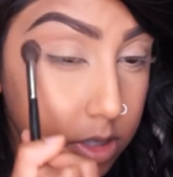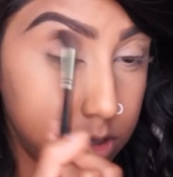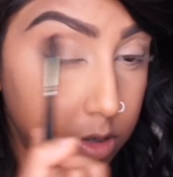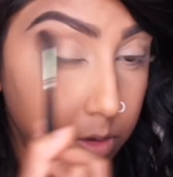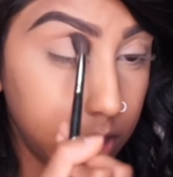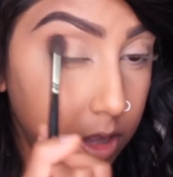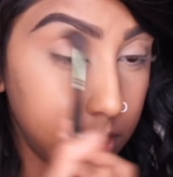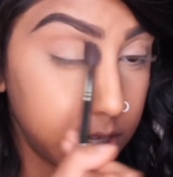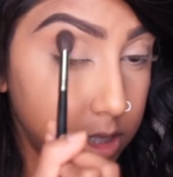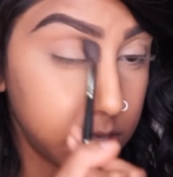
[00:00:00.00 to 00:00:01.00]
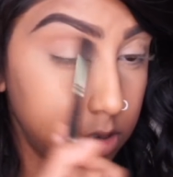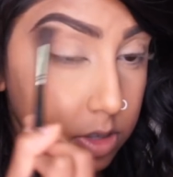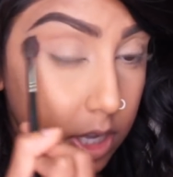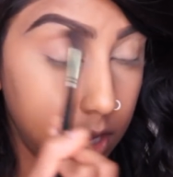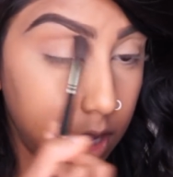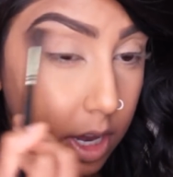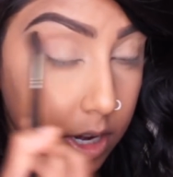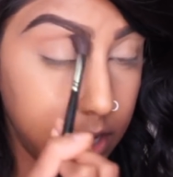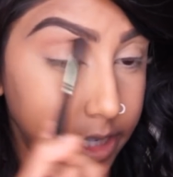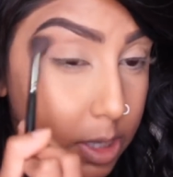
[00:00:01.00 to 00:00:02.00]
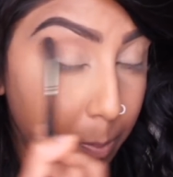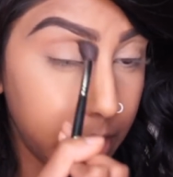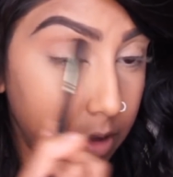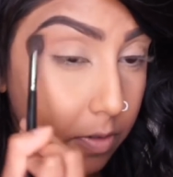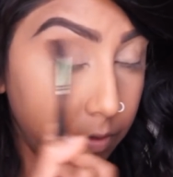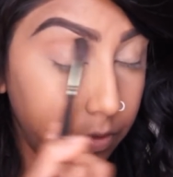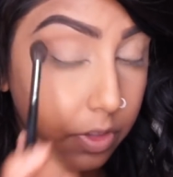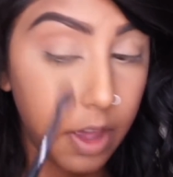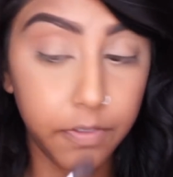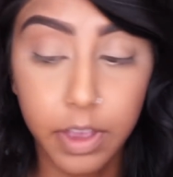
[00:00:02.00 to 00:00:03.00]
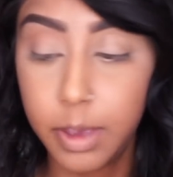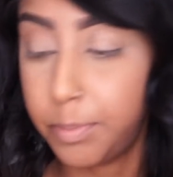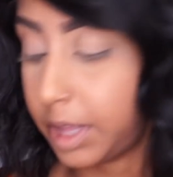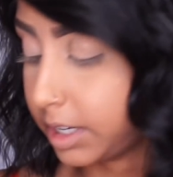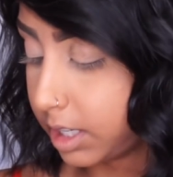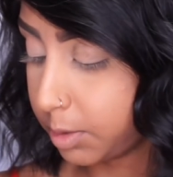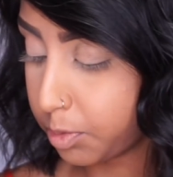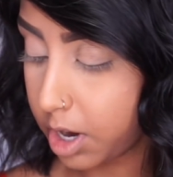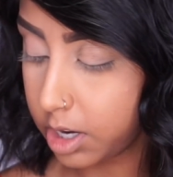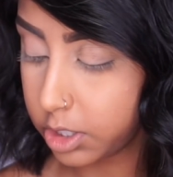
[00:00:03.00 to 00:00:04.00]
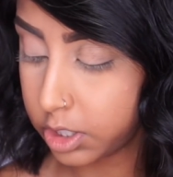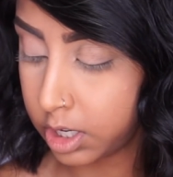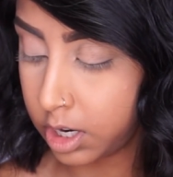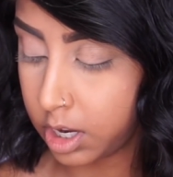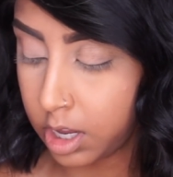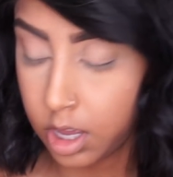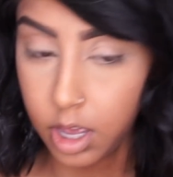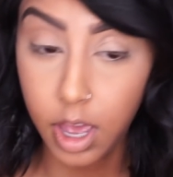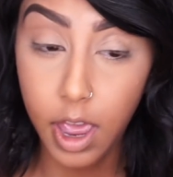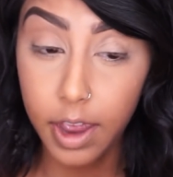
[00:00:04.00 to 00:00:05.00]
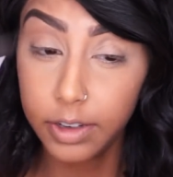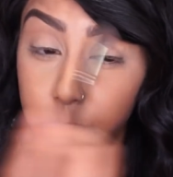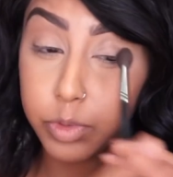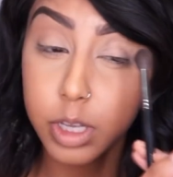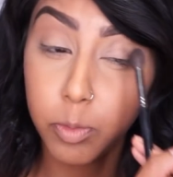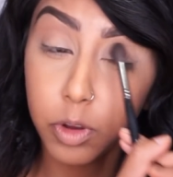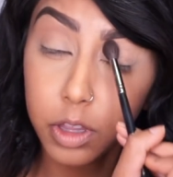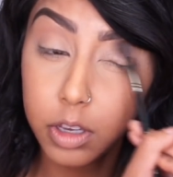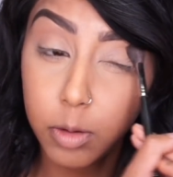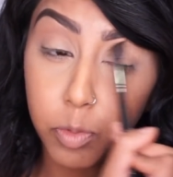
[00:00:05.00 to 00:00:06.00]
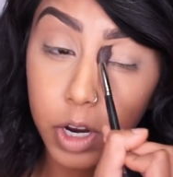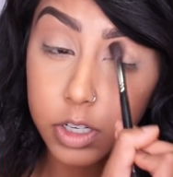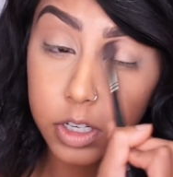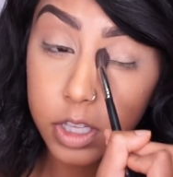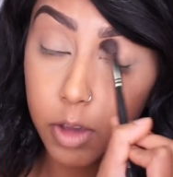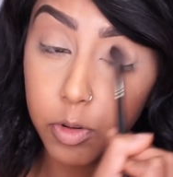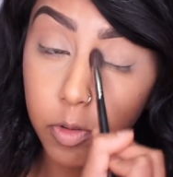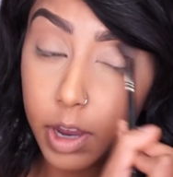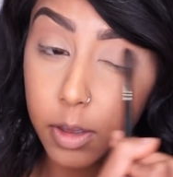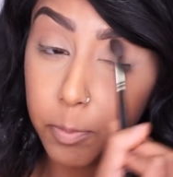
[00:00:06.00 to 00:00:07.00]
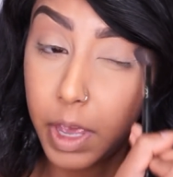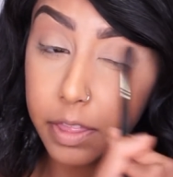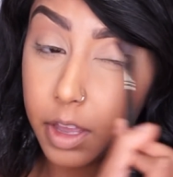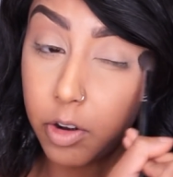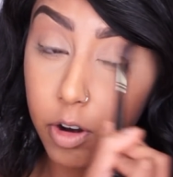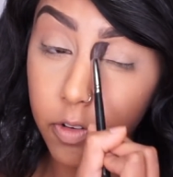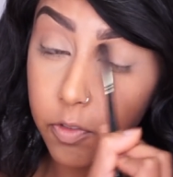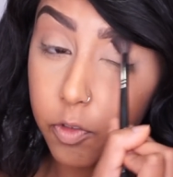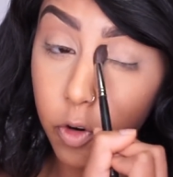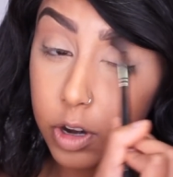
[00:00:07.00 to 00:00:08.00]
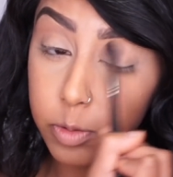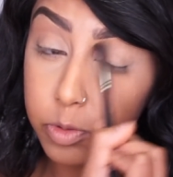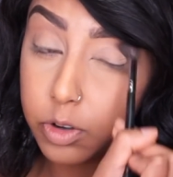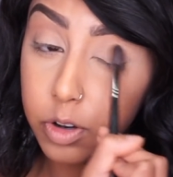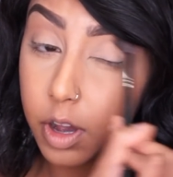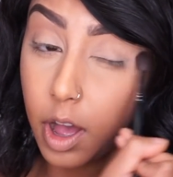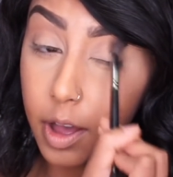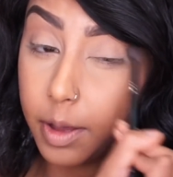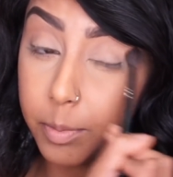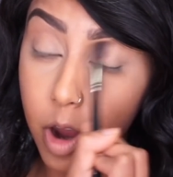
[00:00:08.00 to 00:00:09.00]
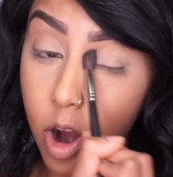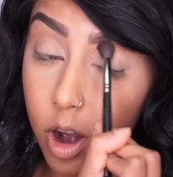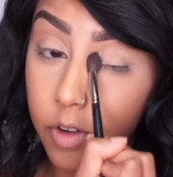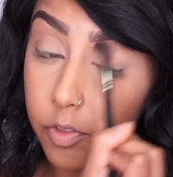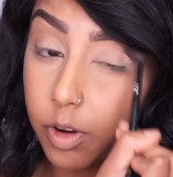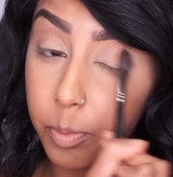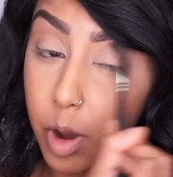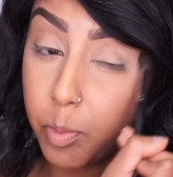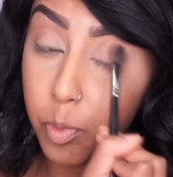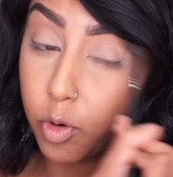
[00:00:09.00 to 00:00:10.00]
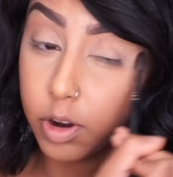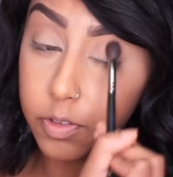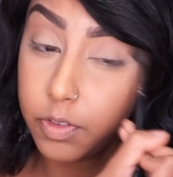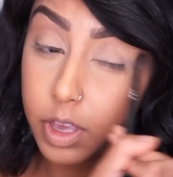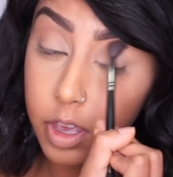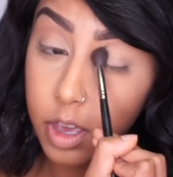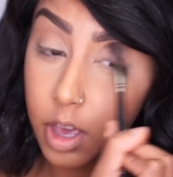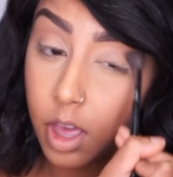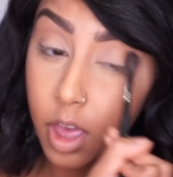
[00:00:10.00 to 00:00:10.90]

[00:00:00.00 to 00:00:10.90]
just doing this using a nice big fluffy blending brush. And some really good brushes I would recommend that are affordable are from Morphe,